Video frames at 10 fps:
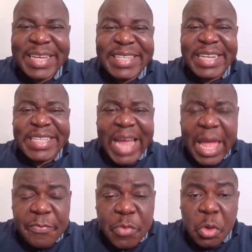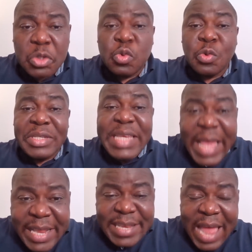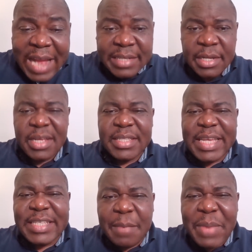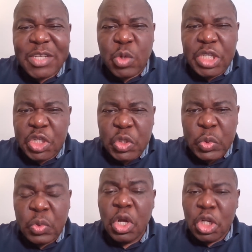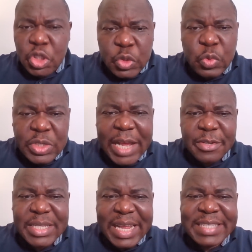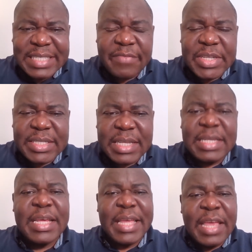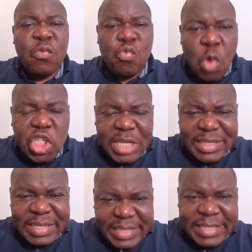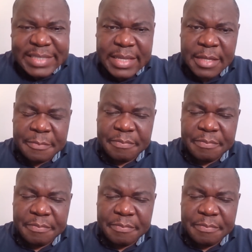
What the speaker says: The time for us to reenact September 22, 2017 in Washington, D.C.